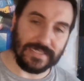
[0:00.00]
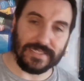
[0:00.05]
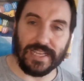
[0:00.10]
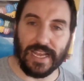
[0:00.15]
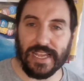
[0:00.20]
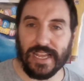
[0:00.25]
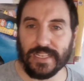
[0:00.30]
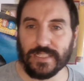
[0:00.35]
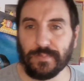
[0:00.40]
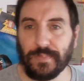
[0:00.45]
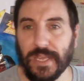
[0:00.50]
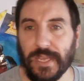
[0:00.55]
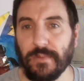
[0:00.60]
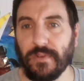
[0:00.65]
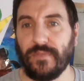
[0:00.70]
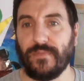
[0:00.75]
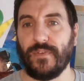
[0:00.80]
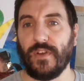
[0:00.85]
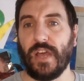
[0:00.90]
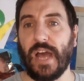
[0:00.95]
I asked people
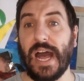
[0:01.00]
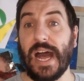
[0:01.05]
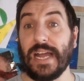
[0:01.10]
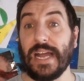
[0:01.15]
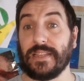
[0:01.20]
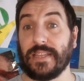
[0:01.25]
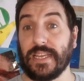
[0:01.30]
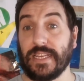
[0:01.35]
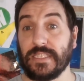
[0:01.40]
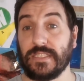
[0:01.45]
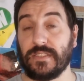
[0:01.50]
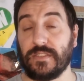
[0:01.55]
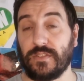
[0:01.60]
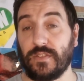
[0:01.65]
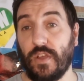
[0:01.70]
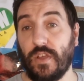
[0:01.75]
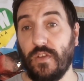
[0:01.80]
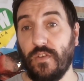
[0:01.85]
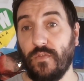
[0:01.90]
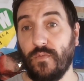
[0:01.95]
for
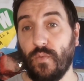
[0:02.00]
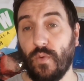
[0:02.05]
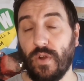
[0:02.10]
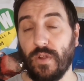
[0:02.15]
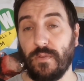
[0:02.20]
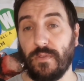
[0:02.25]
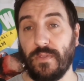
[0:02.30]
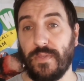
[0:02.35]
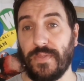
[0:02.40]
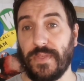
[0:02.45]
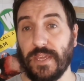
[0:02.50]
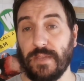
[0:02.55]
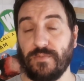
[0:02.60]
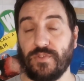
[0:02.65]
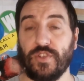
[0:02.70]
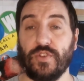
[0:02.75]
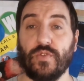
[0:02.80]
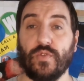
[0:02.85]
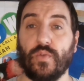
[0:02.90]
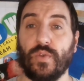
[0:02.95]
ideas of what theme
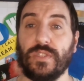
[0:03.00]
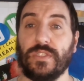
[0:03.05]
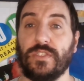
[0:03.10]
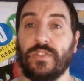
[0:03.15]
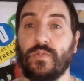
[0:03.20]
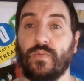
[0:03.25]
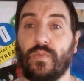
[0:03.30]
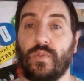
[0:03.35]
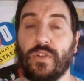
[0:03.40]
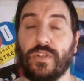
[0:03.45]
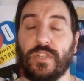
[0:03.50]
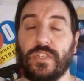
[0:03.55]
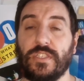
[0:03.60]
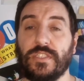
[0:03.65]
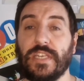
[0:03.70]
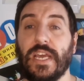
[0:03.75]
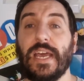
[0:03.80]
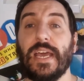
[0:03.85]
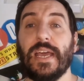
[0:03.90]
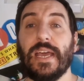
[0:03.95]
tune quiz you
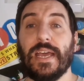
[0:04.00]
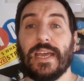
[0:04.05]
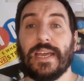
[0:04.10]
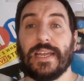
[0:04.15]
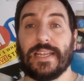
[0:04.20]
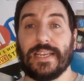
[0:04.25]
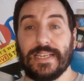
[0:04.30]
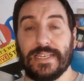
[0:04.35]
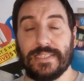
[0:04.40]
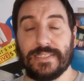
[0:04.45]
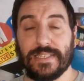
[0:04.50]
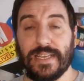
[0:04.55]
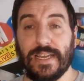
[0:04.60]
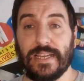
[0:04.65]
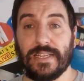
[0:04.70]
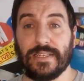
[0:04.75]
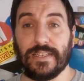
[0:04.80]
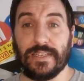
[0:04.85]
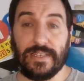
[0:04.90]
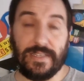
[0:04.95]
wanted, and he
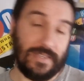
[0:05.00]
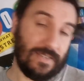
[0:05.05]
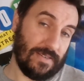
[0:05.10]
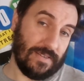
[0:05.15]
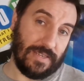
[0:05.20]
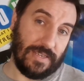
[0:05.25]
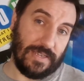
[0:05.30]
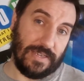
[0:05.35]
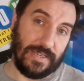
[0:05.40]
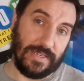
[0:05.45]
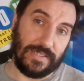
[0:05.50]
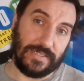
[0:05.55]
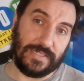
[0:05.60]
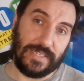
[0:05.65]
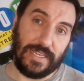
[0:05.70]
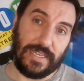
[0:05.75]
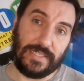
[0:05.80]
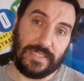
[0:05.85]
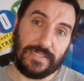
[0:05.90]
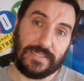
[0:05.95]
said 80s
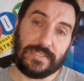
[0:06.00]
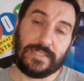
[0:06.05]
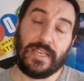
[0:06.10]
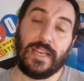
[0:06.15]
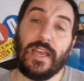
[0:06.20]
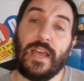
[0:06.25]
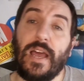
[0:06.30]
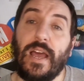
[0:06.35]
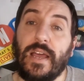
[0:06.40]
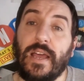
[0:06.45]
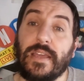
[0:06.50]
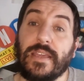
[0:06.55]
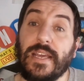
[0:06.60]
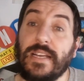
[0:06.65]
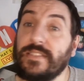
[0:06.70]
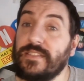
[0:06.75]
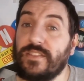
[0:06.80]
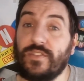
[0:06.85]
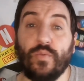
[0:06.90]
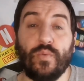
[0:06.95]
kids.
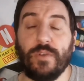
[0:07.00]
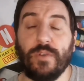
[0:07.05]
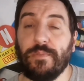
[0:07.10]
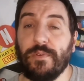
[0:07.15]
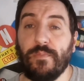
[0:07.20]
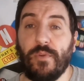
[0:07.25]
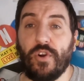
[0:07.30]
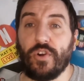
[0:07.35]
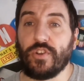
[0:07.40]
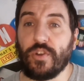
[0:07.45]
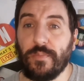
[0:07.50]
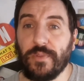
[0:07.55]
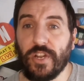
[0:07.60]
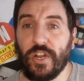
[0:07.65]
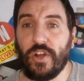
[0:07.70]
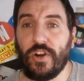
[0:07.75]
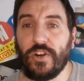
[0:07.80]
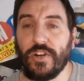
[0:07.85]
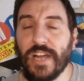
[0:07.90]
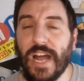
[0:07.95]
Yes, there will be more coming
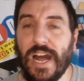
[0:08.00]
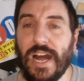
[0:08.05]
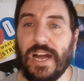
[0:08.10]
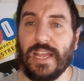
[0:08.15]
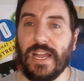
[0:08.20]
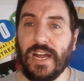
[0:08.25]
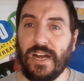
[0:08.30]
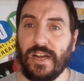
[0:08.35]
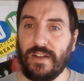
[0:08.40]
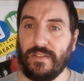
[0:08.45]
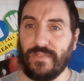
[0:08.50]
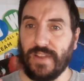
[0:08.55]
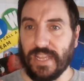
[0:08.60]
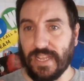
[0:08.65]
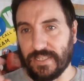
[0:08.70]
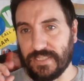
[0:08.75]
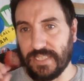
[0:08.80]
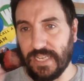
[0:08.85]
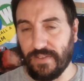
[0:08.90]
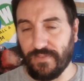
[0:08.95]
along. I have, like
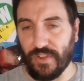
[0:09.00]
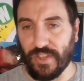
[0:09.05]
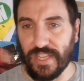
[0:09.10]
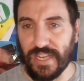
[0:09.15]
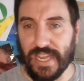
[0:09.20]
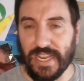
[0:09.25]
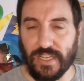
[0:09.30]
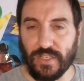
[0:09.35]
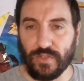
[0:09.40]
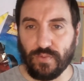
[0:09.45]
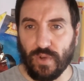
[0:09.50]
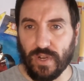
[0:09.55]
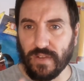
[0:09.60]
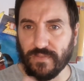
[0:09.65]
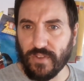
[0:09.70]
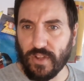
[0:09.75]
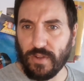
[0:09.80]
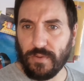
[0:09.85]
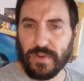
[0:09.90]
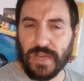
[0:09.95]
I say, I've got the 90s one, I've
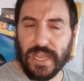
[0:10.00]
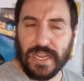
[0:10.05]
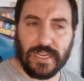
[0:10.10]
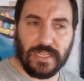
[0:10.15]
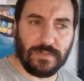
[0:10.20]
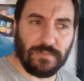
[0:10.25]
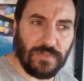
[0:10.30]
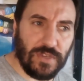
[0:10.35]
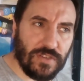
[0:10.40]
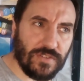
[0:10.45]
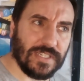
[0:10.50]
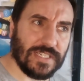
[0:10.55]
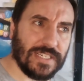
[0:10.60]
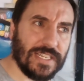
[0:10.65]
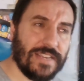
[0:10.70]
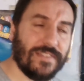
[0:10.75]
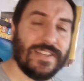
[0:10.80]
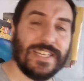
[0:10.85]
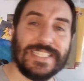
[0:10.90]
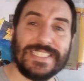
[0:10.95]
got 90s music
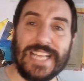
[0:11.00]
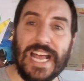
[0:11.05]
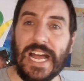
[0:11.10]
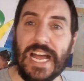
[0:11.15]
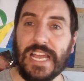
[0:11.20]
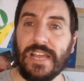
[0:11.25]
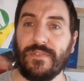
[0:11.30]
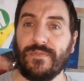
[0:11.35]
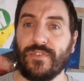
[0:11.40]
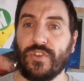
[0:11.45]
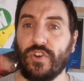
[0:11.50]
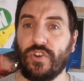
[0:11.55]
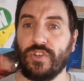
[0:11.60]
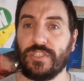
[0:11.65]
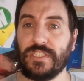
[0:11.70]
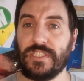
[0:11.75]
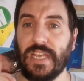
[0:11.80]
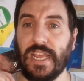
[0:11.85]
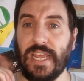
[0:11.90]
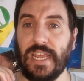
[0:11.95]
lyrics, I have
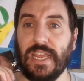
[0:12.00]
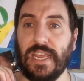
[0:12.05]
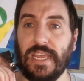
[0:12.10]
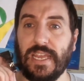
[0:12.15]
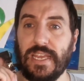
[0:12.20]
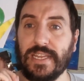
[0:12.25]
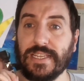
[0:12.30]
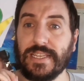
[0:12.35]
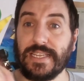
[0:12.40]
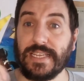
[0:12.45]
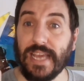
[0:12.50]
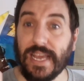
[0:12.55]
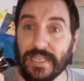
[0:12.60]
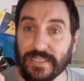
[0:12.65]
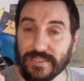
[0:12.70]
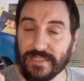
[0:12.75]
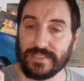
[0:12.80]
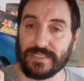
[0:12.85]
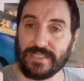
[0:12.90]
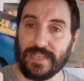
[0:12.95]
got a
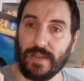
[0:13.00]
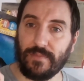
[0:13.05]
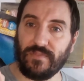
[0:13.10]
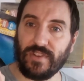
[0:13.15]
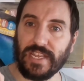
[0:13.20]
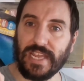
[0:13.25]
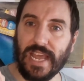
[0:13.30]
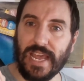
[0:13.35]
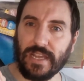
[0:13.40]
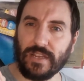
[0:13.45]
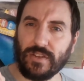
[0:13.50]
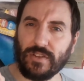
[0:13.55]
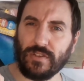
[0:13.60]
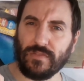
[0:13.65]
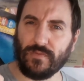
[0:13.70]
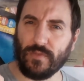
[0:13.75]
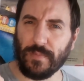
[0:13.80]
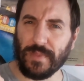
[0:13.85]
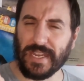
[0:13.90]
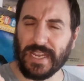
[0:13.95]
Guess the Celebrity haircut
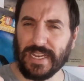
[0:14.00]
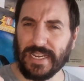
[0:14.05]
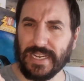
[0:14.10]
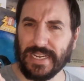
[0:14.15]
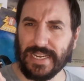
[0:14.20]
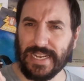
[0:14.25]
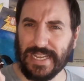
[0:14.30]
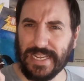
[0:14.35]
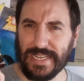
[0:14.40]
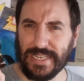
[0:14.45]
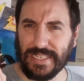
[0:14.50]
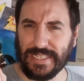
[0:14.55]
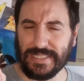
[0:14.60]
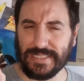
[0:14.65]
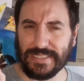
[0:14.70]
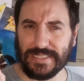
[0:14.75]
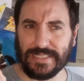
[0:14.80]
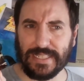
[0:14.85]
from the 1980s.